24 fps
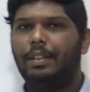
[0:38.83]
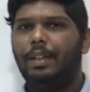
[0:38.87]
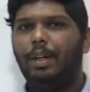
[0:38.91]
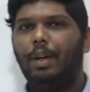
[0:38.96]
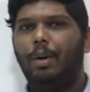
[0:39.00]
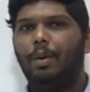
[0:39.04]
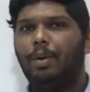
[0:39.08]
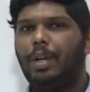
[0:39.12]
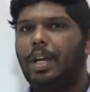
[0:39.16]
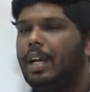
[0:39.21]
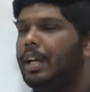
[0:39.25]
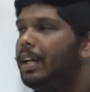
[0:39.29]

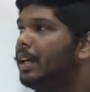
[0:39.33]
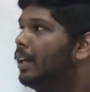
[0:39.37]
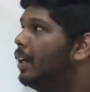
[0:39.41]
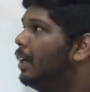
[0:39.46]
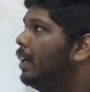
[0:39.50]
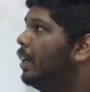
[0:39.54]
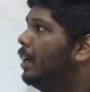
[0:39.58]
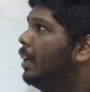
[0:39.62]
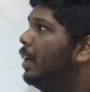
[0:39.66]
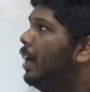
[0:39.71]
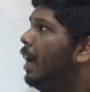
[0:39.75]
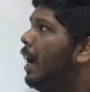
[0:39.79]
Okay,
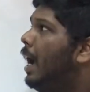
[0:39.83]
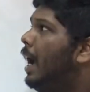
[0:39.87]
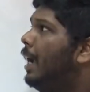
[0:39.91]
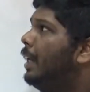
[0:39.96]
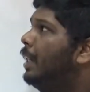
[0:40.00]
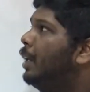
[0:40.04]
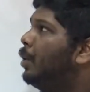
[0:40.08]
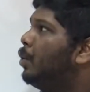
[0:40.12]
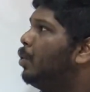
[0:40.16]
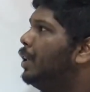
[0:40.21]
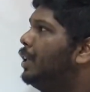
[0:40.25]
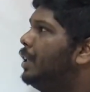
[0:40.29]
and
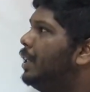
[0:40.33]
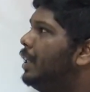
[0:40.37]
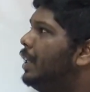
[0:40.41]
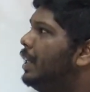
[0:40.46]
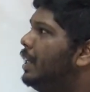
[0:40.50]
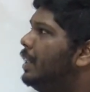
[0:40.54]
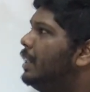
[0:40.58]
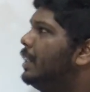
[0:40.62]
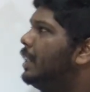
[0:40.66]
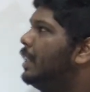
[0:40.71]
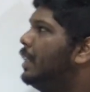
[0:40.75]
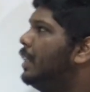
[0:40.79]
the question
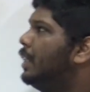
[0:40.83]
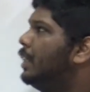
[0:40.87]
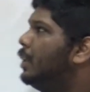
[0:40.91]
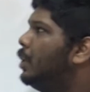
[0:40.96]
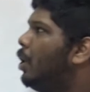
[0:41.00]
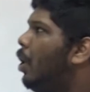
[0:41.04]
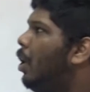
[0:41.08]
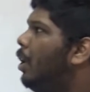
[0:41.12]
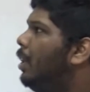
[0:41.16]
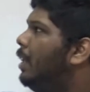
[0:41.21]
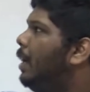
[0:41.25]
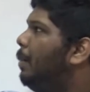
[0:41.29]
is
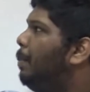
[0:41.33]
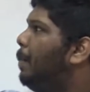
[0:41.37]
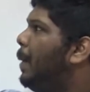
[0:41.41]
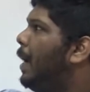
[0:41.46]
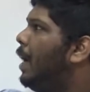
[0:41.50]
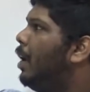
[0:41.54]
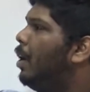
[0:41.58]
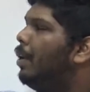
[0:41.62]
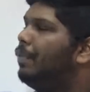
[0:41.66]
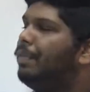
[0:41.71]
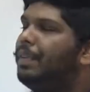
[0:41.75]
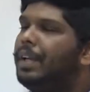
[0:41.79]
solve the
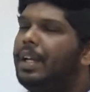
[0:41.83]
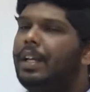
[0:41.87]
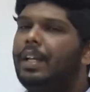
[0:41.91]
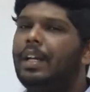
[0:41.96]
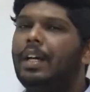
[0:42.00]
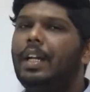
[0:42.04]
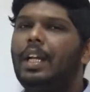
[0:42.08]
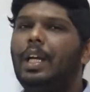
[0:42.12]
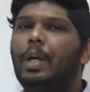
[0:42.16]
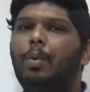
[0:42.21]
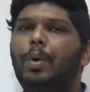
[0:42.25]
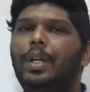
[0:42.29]
pair of linear
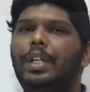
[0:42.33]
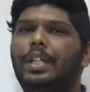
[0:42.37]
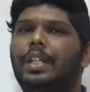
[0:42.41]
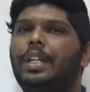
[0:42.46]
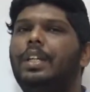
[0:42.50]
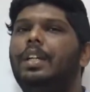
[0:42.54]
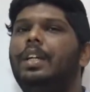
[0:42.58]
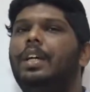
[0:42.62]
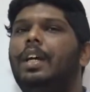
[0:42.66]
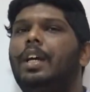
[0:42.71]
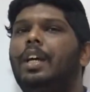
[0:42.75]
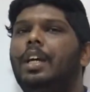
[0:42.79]

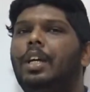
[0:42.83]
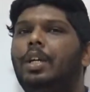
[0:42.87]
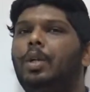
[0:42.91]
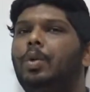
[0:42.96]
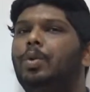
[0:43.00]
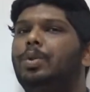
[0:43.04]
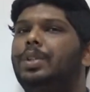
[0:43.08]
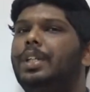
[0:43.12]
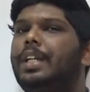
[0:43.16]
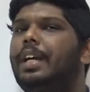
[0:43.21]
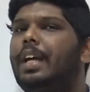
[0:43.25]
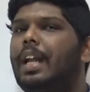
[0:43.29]
equation
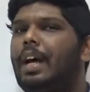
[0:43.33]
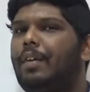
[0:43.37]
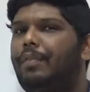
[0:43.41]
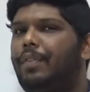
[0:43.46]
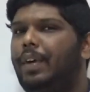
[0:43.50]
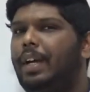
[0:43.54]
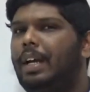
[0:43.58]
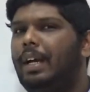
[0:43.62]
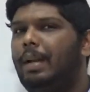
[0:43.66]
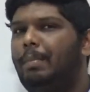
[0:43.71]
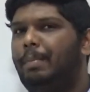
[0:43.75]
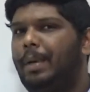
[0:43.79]
using
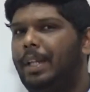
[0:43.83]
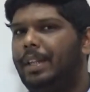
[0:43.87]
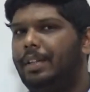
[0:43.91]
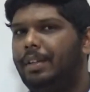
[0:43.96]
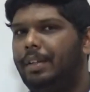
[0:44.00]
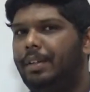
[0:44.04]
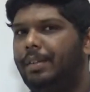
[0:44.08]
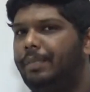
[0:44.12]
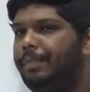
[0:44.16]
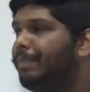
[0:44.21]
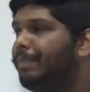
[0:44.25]
graphical method.